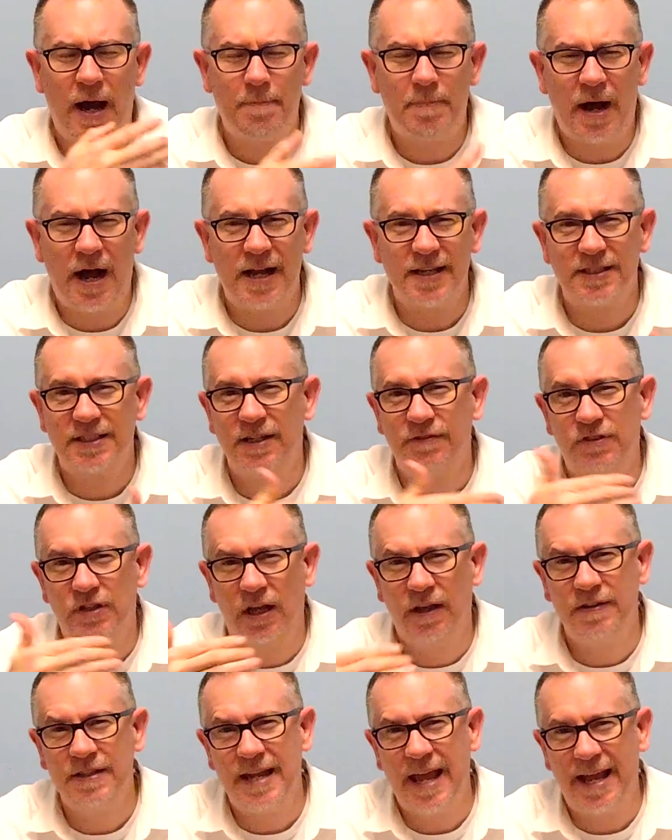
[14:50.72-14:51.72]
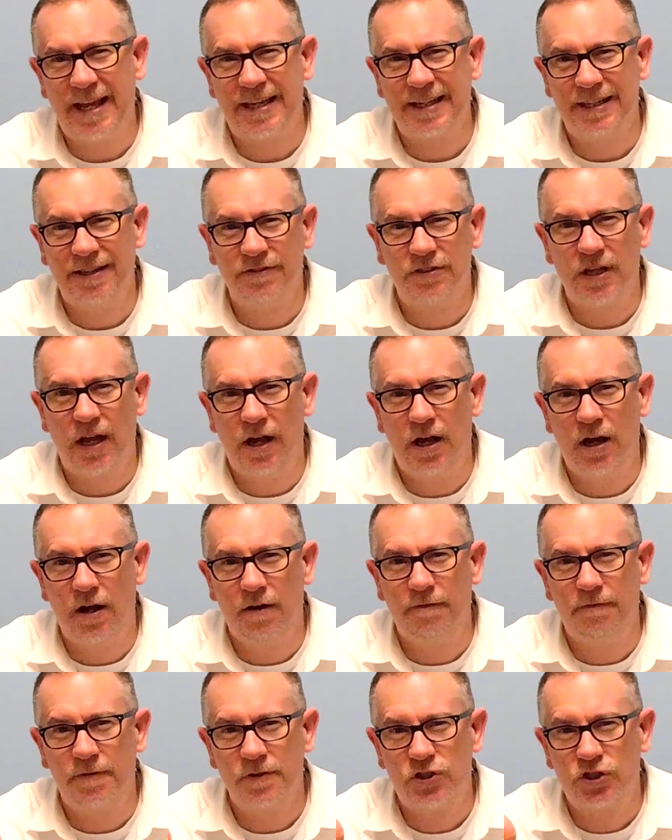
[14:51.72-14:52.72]
positives and negatives
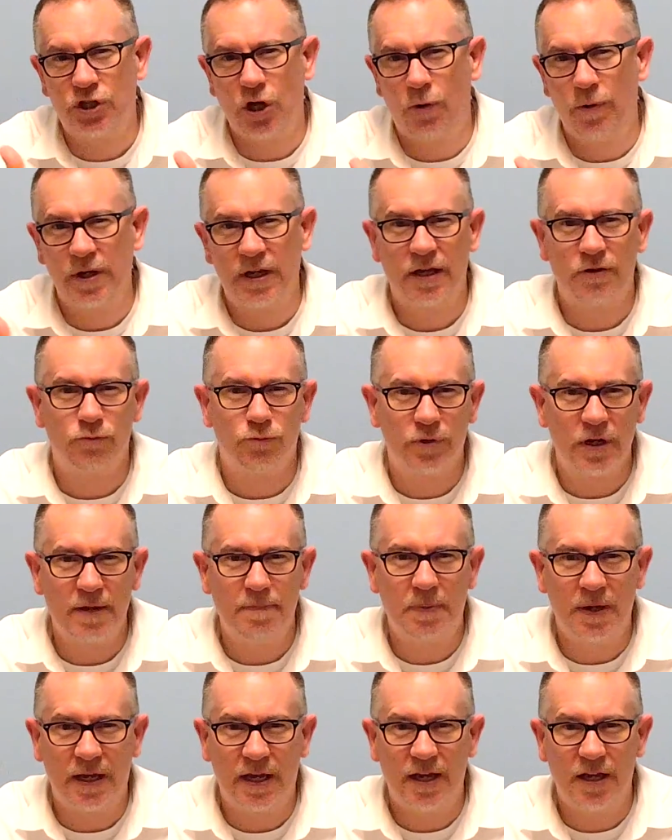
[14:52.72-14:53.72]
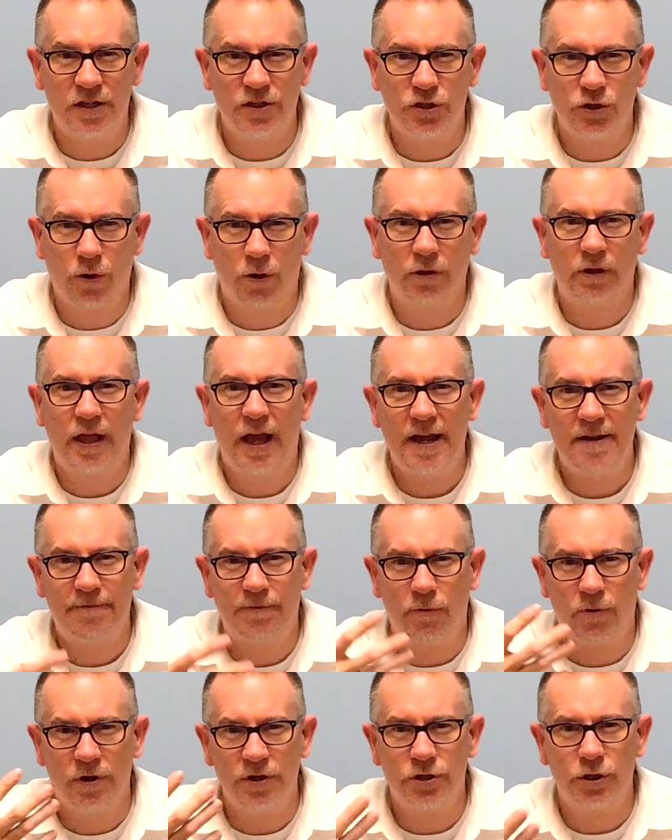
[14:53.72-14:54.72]
of sowing and reaping in your
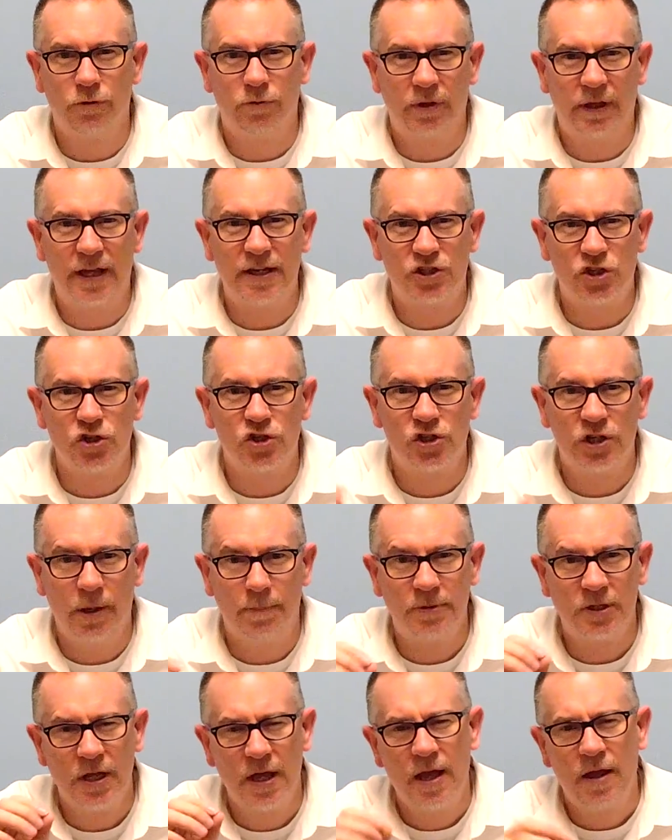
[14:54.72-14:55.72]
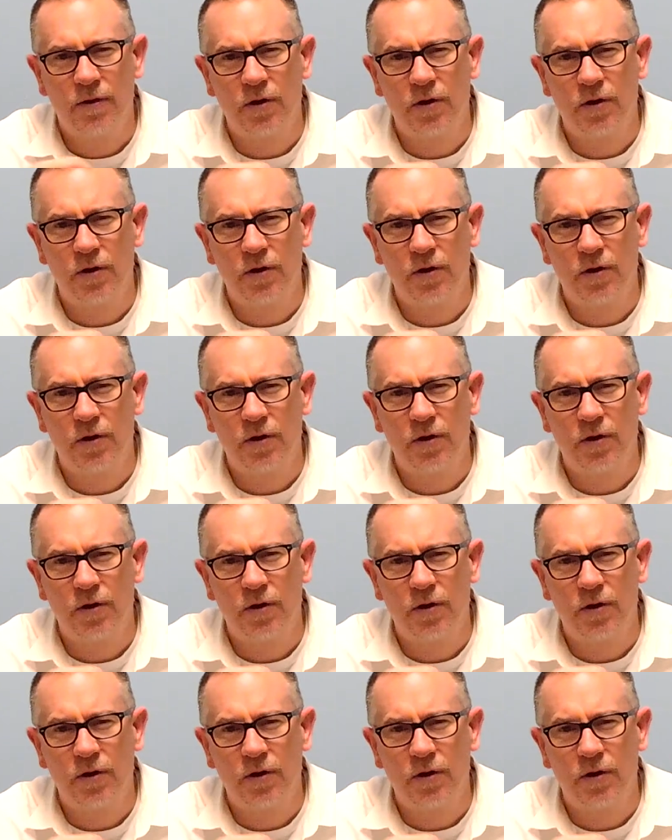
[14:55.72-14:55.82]
life or in your relationships,